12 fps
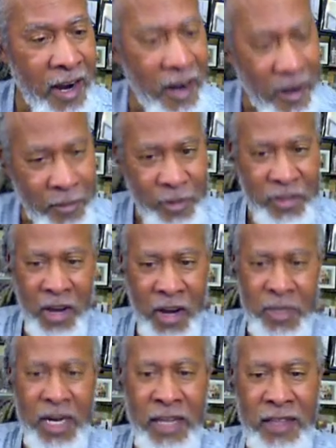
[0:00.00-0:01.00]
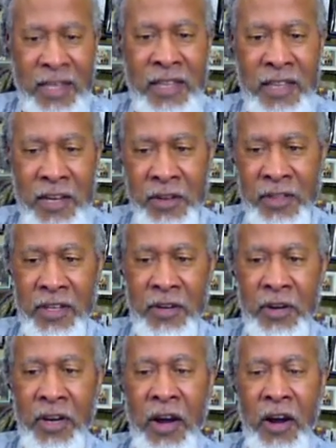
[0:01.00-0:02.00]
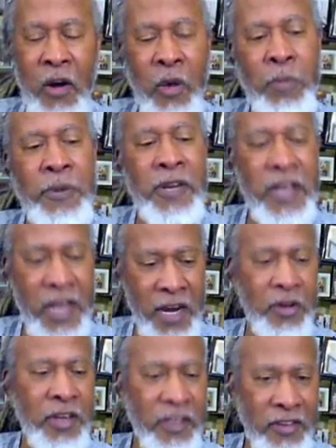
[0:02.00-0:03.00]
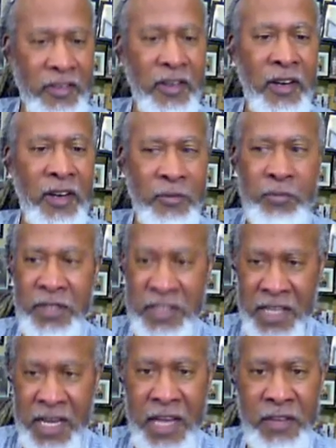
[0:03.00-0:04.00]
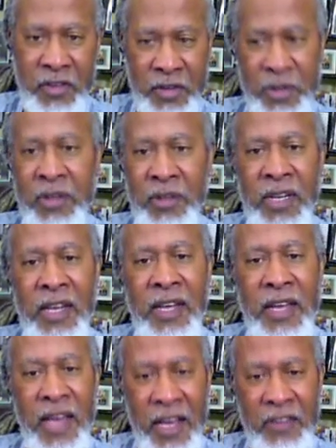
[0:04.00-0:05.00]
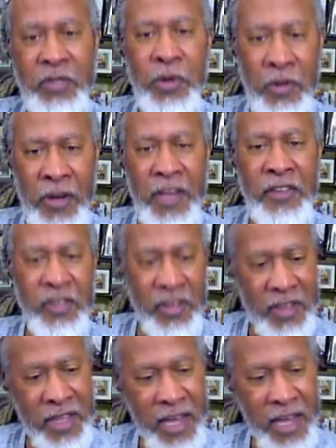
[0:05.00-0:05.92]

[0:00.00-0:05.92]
So, I mean, I think there are open areas of potential exploration that